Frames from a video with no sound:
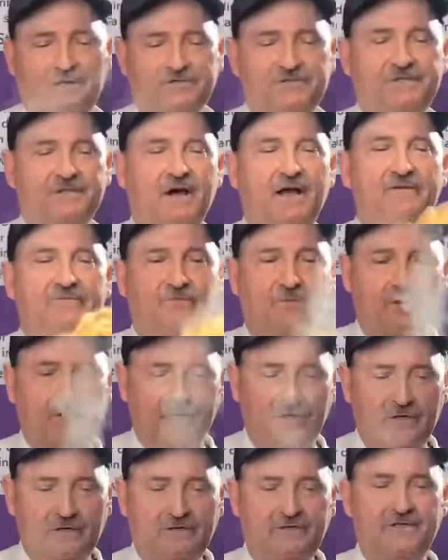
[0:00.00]
to die for.
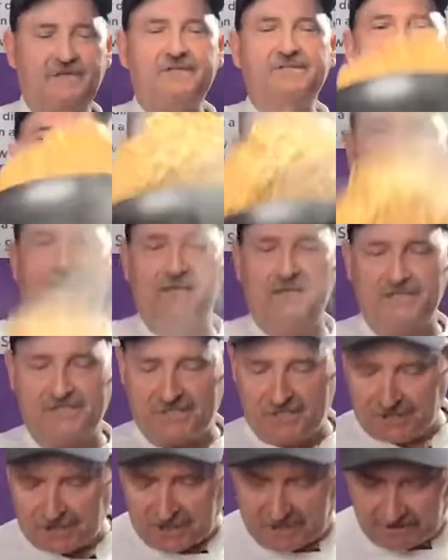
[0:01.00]
This, ladies
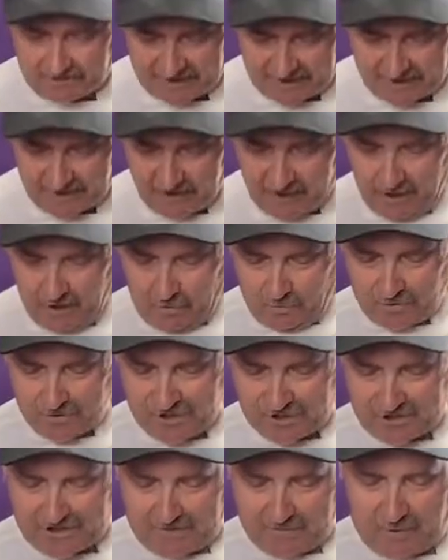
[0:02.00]
and gentlemen, we're
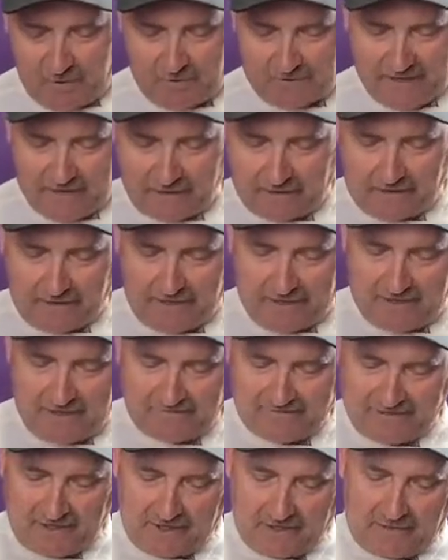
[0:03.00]
just going to pour that right
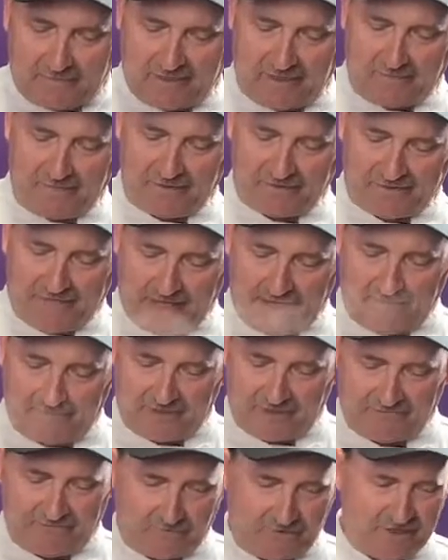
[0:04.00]
out there. I'm going to put that up
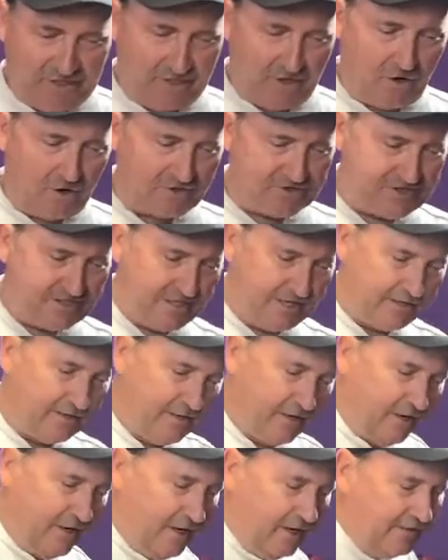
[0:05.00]
there for you to all see.
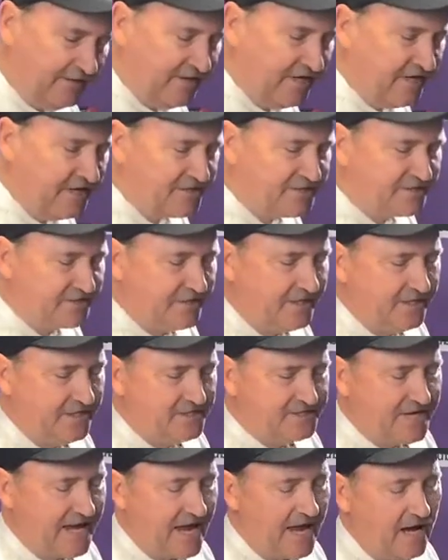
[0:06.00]
This
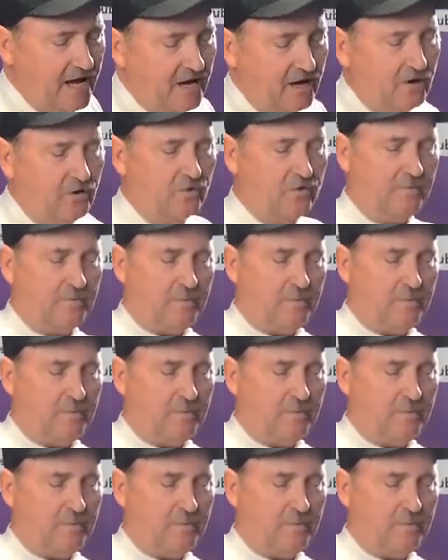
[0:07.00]
is how